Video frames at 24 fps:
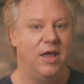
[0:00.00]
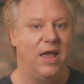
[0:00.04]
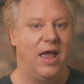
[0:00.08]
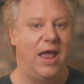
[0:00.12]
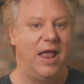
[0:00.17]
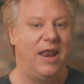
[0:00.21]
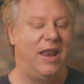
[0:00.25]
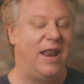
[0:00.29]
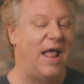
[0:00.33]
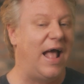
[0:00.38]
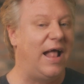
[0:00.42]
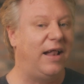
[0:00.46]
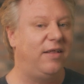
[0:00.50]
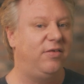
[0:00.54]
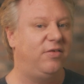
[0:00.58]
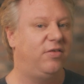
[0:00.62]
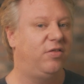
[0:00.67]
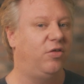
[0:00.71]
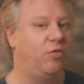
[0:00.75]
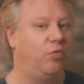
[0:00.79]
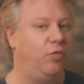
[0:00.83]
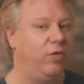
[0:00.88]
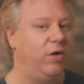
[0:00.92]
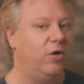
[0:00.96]
And that's
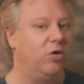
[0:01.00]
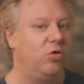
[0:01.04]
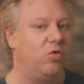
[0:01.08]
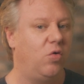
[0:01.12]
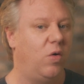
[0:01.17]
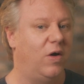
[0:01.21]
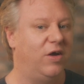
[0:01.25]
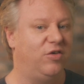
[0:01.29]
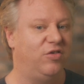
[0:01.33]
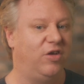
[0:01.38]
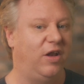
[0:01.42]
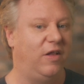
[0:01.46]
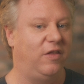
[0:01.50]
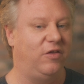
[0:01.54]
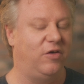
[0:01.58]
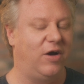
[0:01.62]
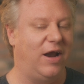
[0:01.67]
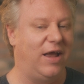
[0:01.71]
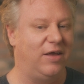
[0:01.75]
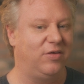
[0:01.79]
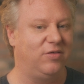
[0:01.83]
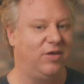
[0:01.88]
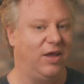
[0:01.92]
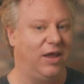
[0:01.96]
the real question that they're
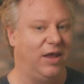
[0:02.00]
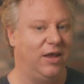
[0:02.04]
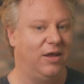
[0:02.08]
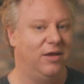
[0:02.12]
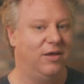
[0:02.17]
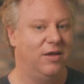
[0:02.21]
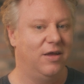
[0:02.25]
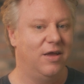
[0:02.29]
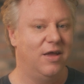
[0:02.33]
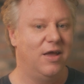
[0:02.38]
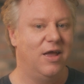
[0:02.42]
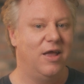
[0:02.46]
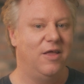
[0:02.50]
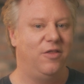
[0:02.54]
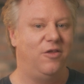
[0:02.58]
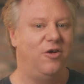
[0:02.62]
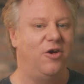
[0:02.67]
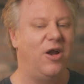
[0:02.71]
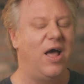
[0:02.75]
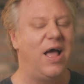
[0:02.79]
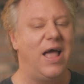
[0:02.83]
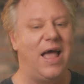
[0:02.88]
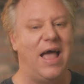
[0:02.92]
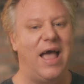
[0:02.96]
asking. They're
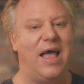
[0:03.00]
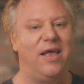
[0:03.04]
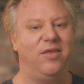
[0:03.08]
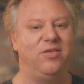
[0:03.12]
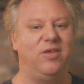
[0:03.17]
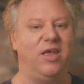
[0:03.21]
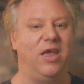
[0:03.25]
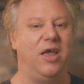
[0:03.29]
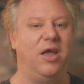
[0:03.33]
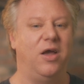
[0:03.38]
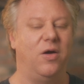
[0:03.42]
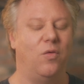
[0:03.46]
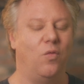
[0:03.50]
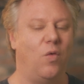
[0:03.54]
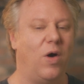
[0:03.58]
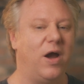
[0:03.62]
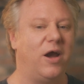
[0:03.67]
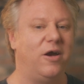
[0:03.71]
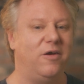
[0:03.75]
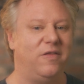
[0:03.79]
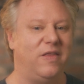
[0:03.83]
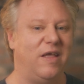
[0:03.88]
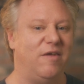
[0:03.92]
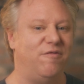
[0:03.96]
not asking,
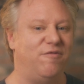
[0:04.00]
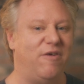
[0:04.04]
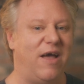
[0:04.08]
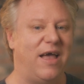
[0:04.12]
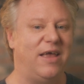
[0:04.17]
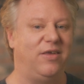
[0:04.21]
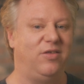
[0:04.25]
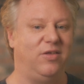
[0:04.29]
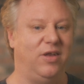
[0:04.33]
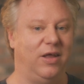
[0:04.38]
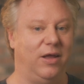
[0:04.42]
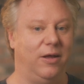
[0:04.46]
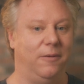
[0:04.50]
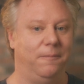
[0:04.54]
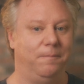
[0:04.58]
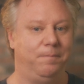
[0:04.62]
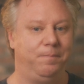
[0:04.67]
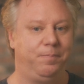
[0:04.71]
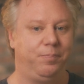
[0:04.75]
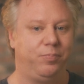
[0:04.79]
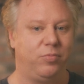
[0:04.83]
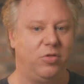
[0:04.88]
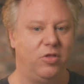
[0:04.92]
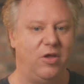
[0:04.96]
why aren't they fasting?
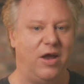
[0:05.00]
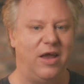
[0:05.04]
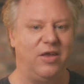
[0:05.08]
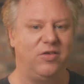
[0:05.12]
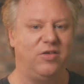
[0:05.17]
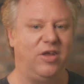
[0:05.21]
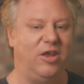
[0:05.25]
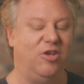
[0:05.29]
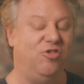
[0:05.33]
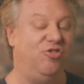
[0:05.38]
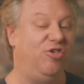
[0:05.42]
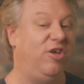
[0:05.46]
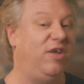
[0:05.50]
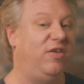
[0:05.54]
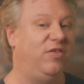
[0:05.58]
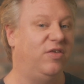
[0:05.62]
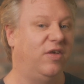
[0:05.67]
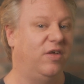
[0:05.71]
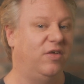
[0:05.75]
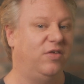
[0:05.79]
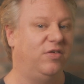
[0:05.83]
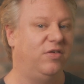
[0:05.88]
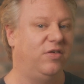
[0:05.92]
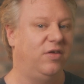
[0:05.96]
They're asking
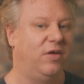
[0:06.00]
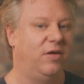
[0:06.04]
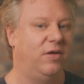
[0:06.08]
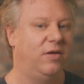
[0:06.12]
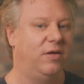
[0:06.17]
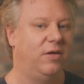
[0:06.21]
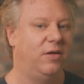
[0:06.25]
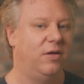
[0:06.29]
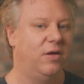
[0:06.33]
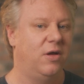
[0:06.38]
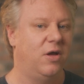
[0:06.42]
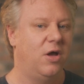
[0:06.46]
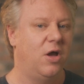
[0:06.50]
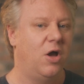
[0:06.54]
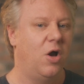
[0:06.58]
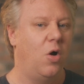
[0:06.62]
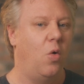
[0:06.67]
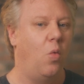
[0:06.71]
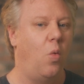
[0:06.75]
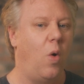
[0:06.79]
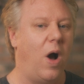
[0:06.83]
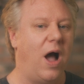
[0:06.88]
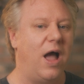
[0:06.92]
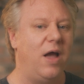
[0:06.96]
Jesus,
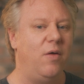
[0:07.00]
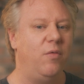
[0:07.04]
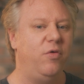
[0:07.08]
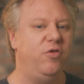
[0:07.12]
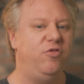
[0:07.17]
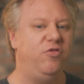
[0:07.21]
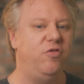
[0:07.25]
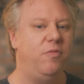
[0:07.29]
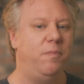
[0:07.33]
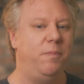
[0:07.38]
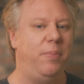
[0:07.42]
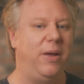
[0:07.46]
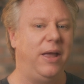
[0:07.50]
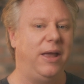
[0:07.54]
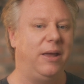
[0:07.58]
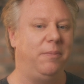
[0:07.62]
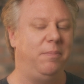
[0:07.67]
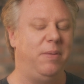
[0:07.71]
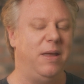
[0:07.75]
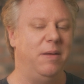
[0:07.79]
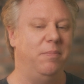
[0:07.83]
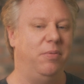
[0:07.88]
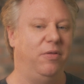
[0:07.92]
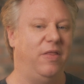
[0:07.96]
why would you
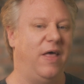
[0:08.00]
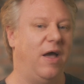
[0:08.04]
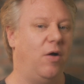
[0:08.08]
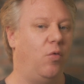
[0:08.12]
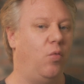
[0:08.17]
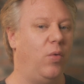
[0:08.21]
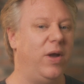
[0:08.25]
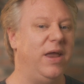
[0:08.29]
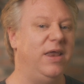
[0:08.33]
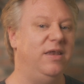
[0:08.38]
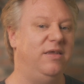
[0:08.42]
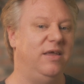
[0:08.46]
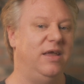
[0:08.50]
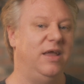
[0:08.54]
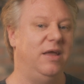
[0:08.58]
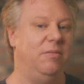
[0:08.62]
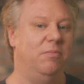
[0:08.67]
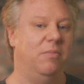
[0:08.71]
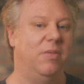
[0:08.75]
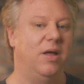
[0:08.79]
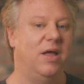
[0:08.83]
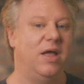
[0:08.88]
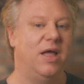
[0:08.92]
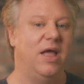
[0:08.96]
pick people that we
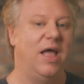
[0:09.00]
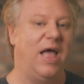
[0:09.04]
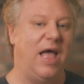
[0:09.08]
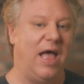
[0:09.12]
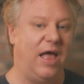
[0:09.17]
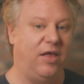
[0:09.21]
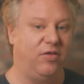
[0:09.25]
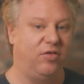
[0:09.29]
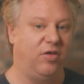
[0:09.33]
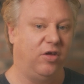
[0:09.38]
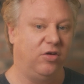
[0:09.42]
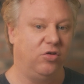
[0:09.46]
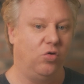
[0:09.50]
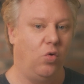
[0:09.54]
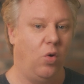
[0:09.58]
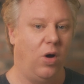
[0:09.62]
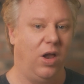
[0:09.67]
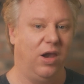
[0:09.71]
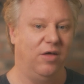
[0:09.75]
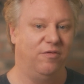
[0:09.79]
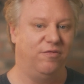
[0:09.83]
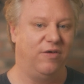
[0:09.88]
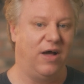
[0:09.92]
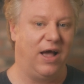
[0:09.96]
deem as
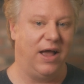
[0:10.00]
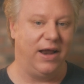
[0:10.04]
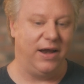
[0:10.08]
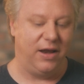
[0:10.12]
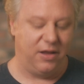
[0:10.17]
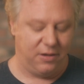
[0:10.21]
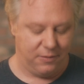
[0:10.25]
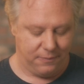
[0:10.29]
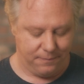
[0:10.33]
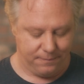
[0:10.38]
unqualified?